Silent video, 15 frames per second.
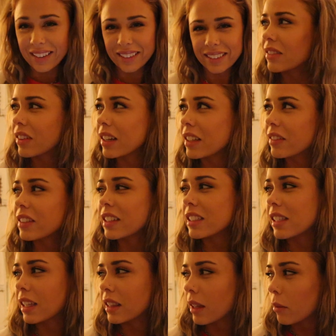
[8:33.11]
it's funny
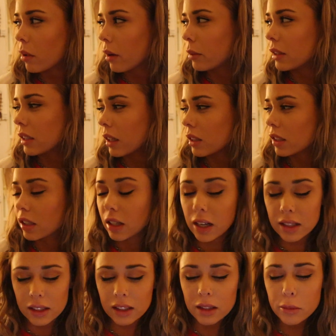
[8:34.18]
because like that probably sounds
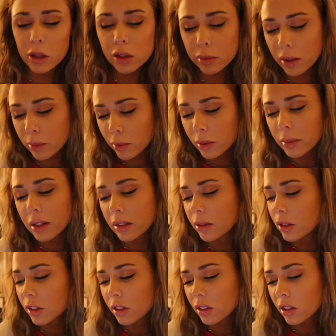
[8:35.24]
crazy to most people, but it
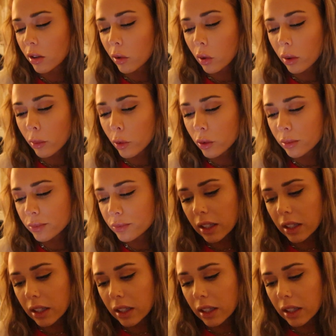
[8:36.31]
was just so normal.